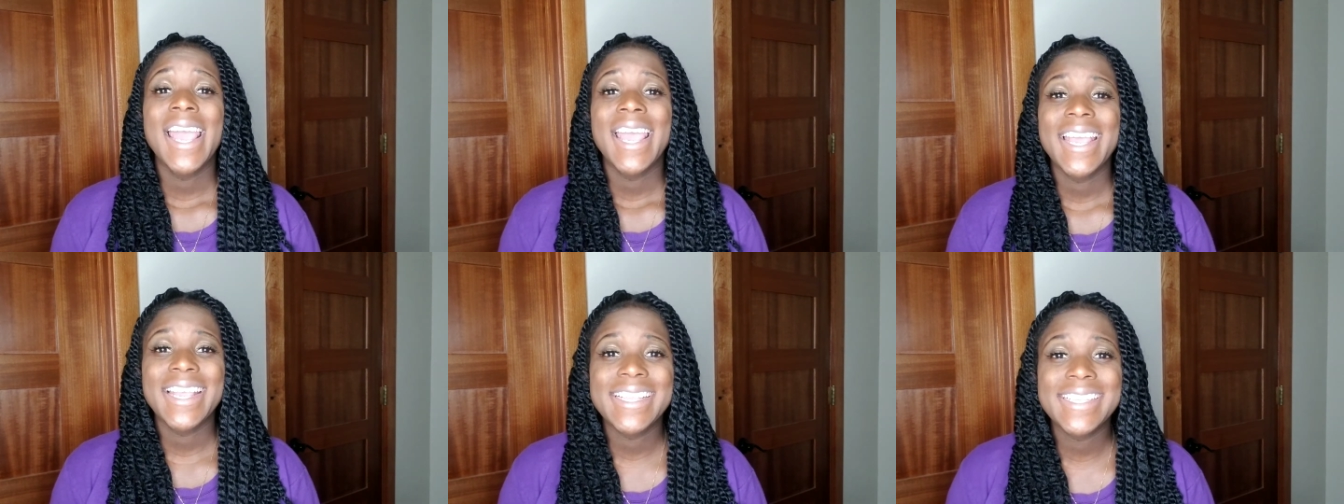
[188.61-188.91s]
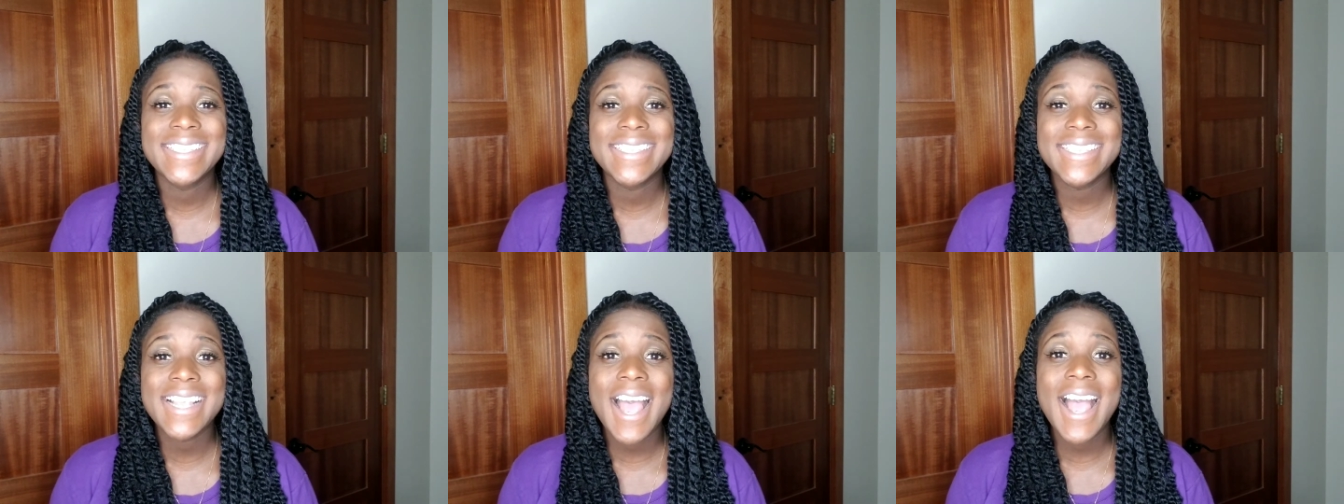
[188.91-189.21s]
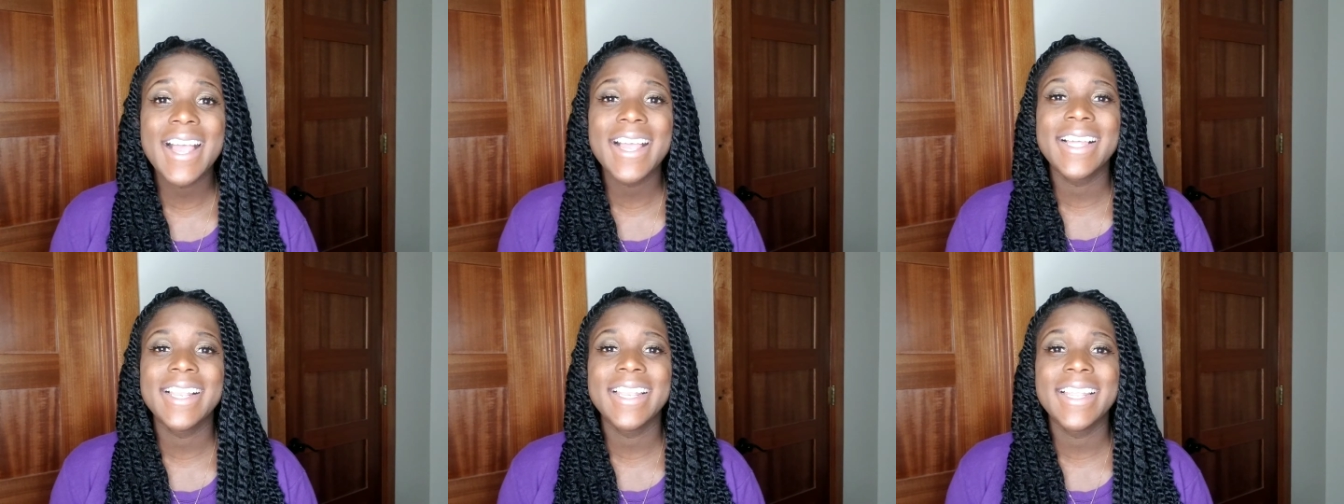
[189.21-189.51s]

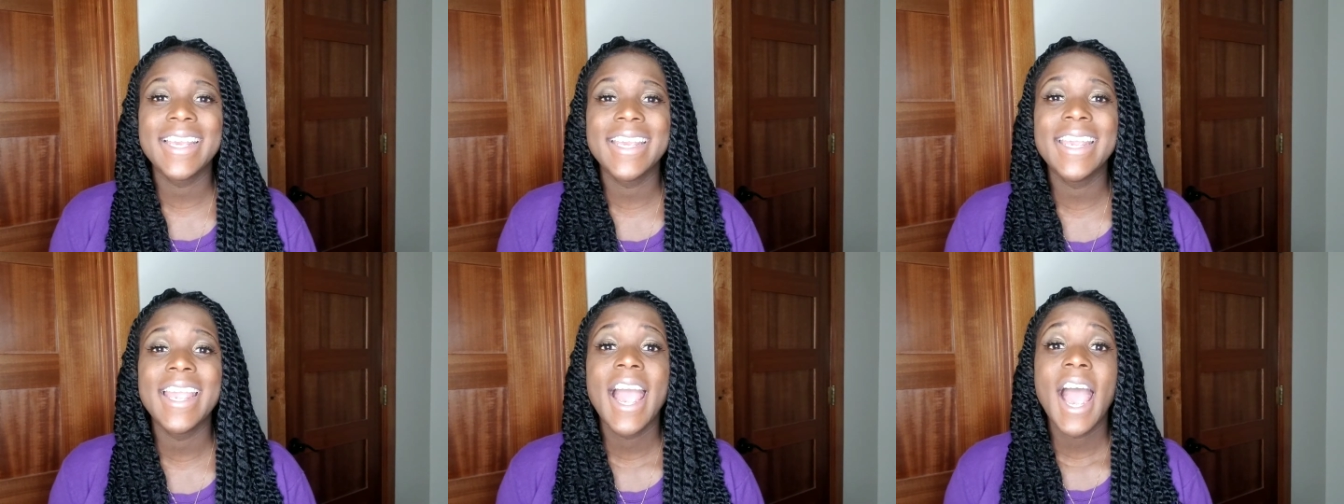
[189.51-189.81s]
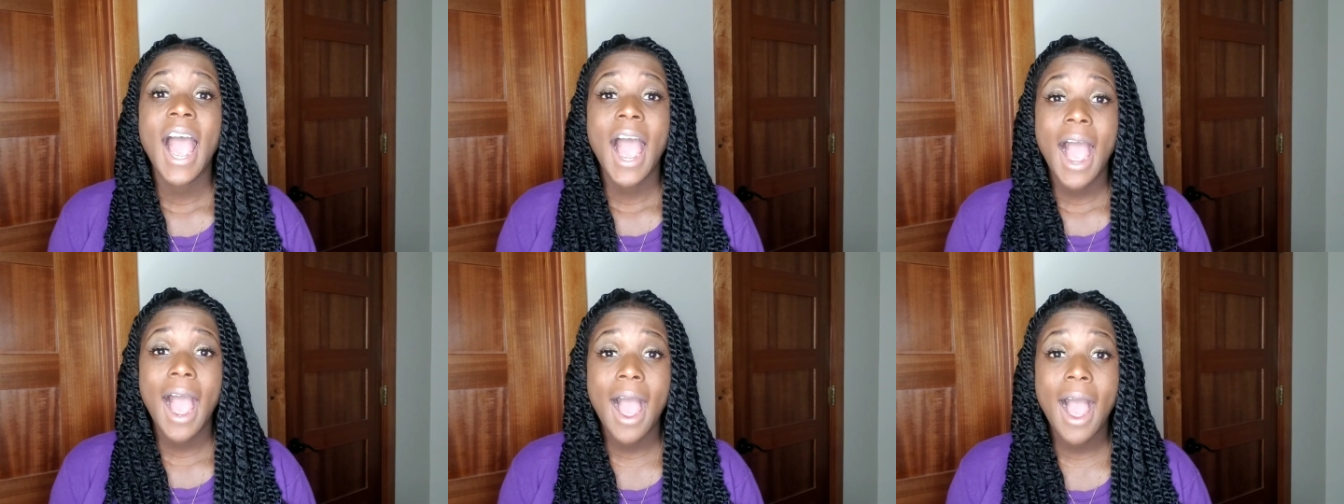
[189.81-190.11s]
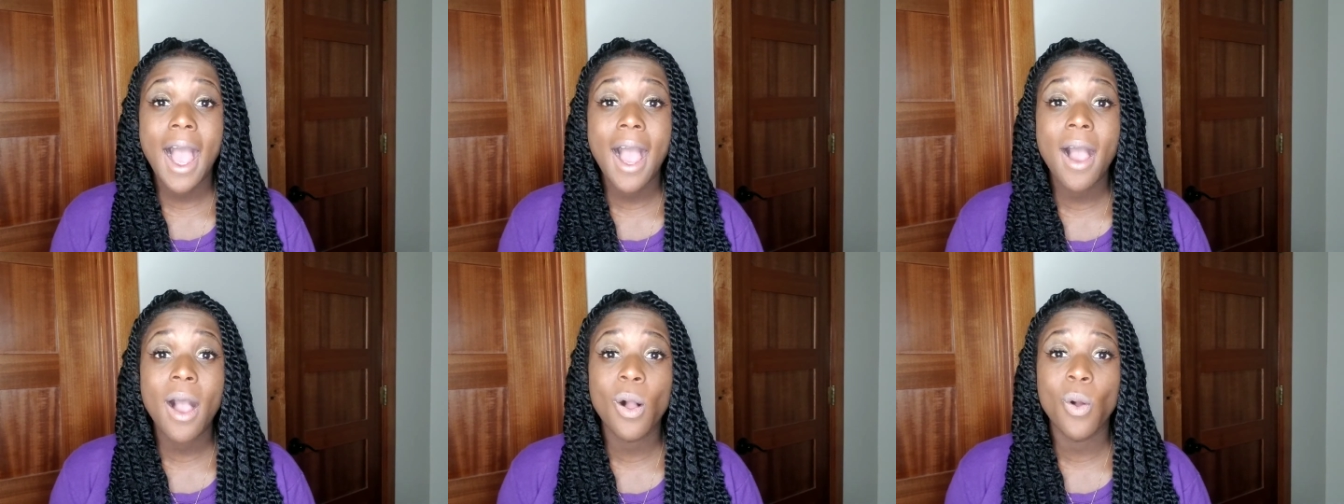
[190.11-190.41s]
exactly
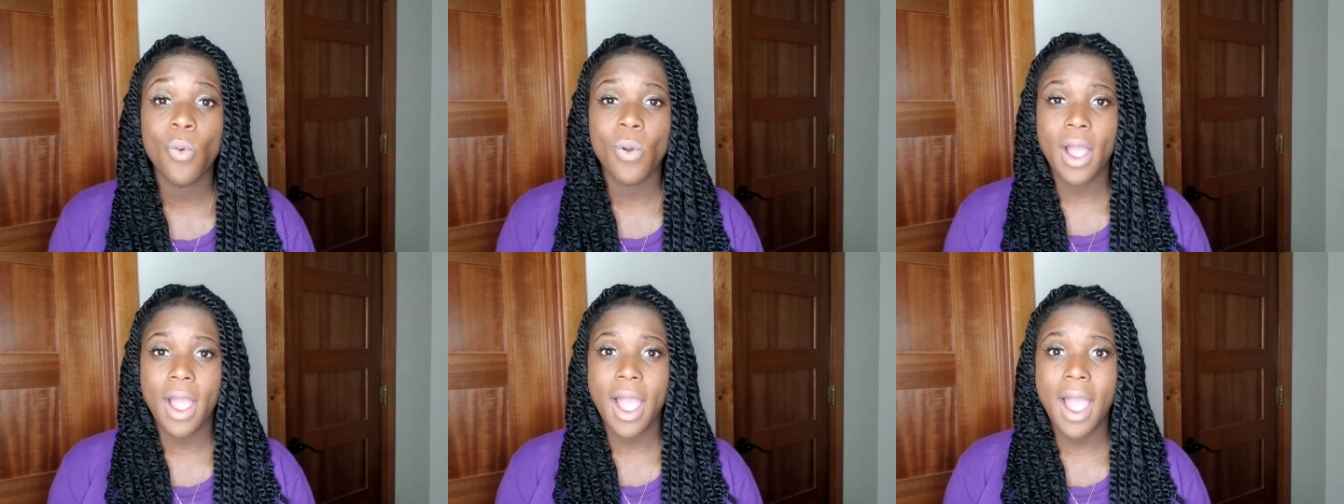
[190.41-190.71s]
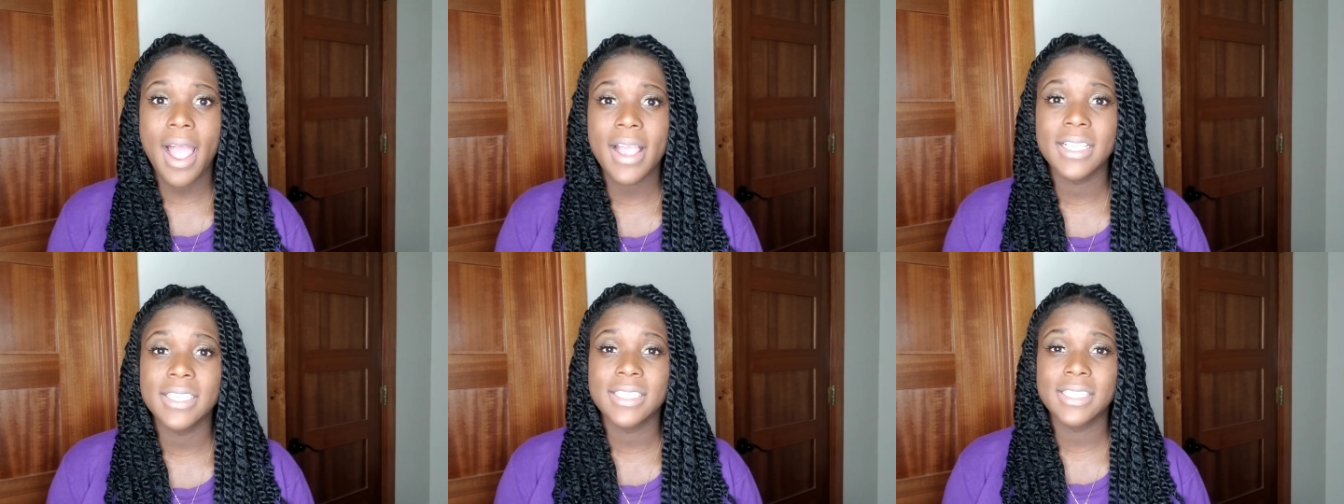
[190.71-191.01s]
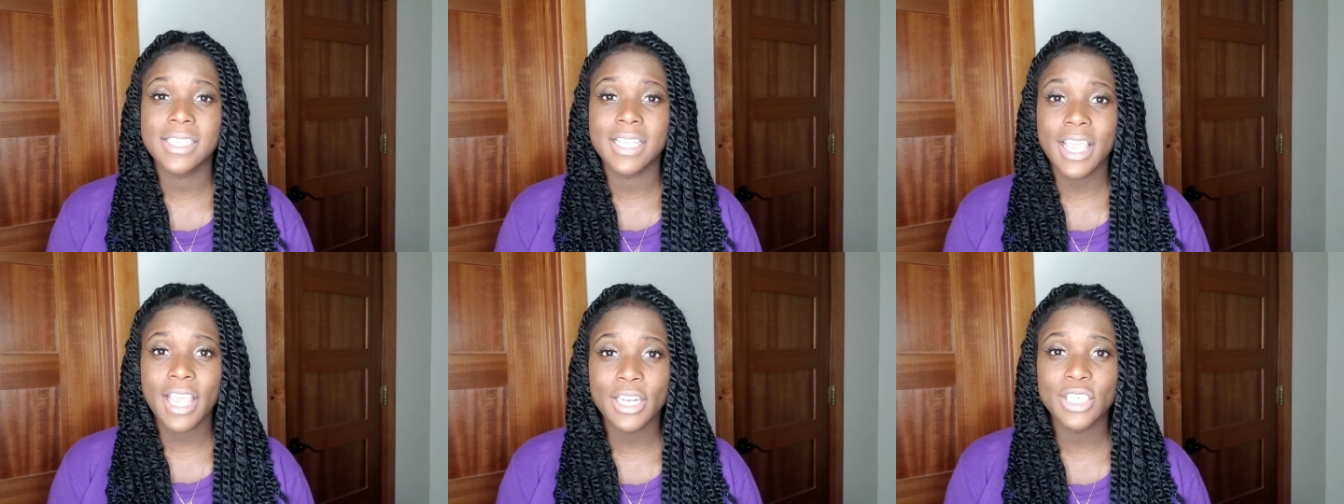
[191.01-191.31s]
how I
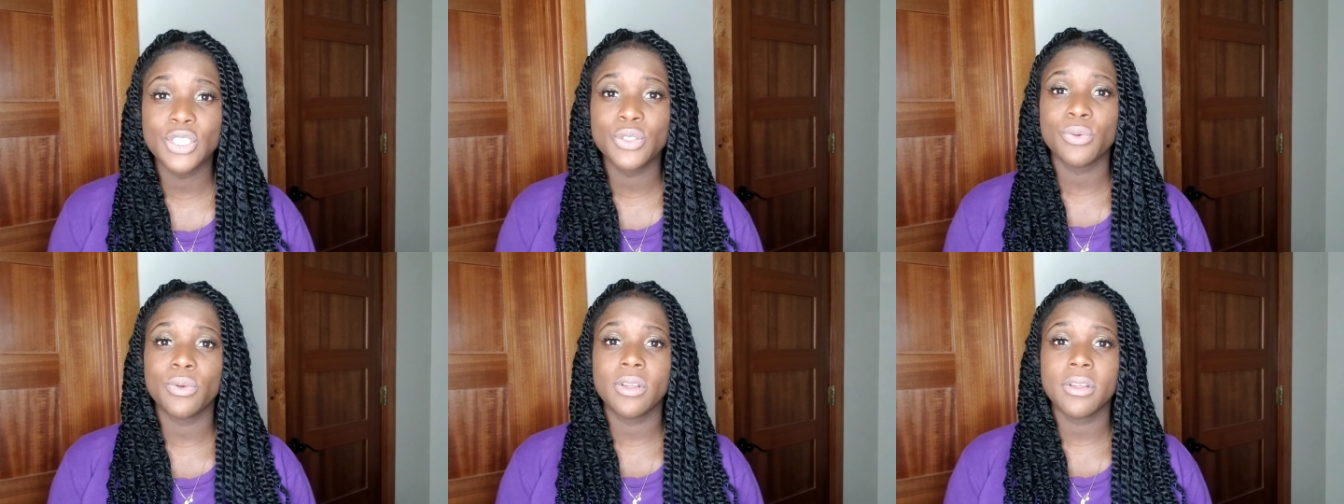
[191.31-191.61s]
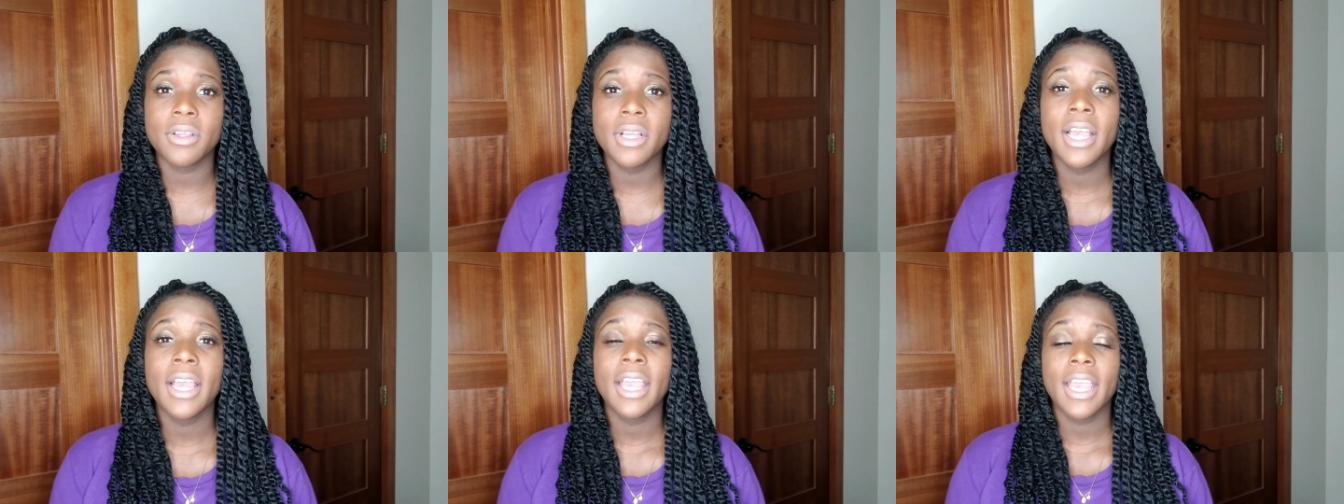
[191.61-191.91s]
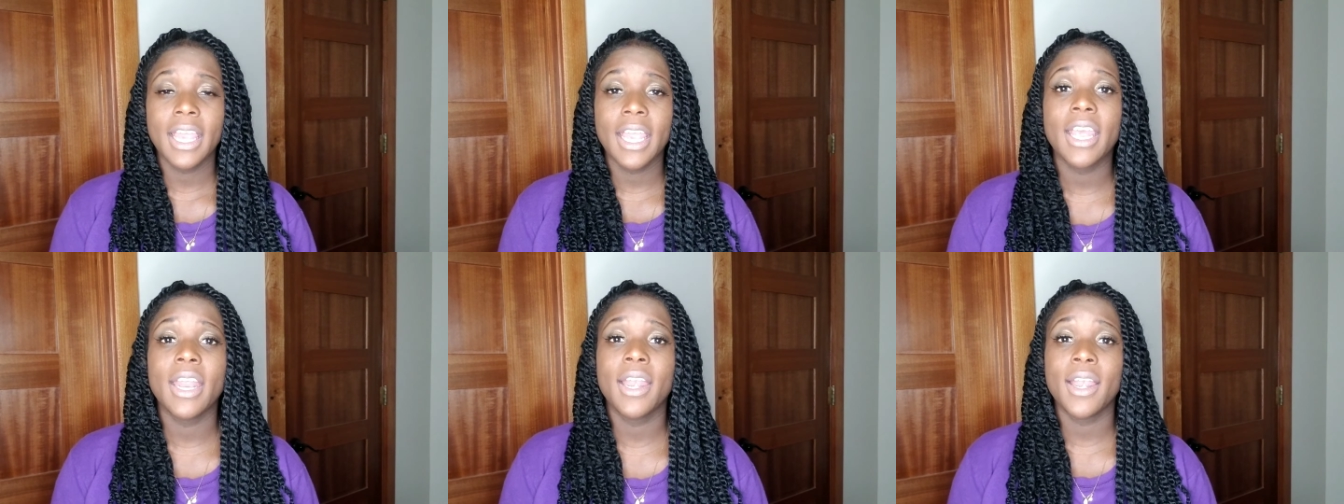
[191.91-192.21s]
schedule
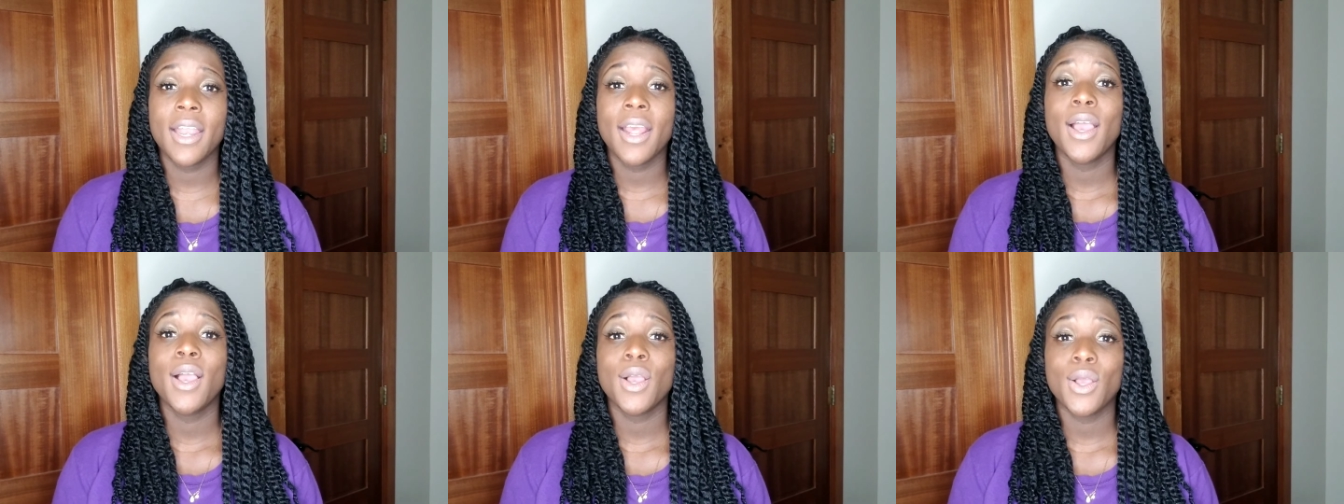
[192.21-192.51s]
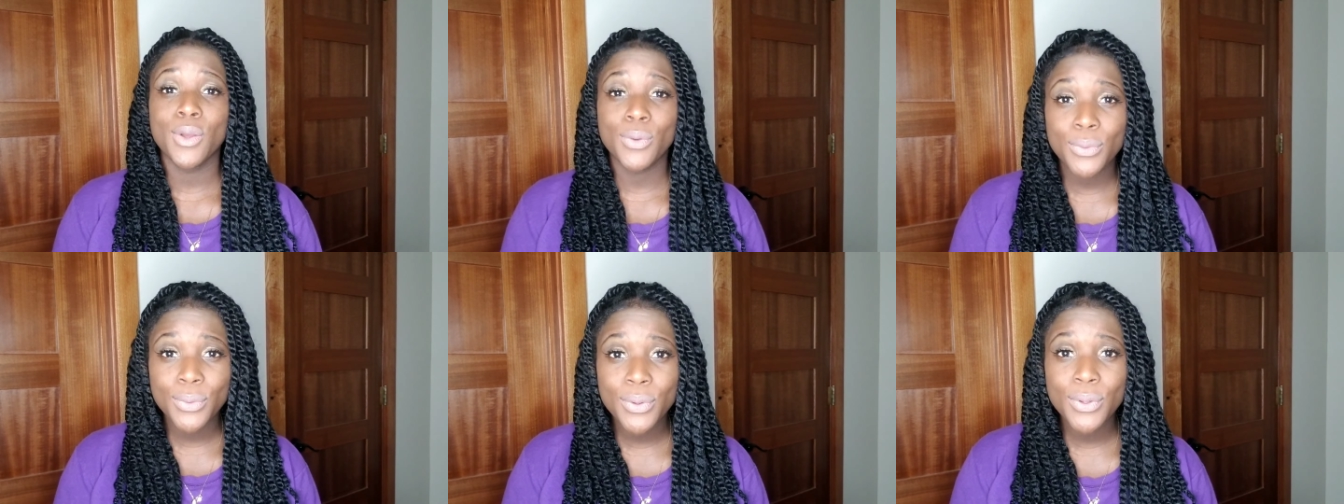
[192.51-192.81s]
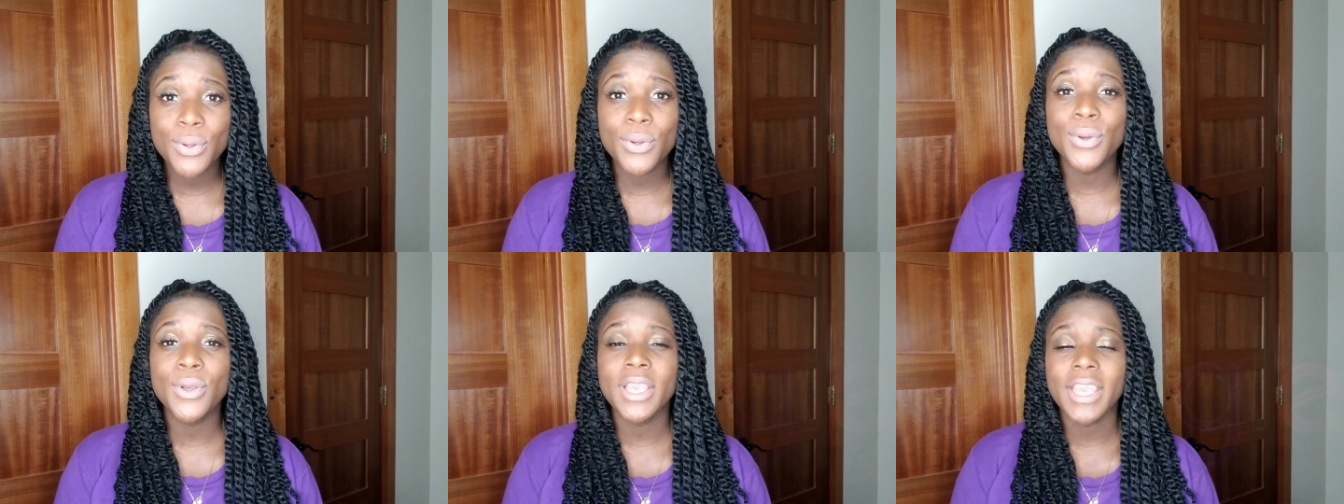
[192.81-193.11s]
in Google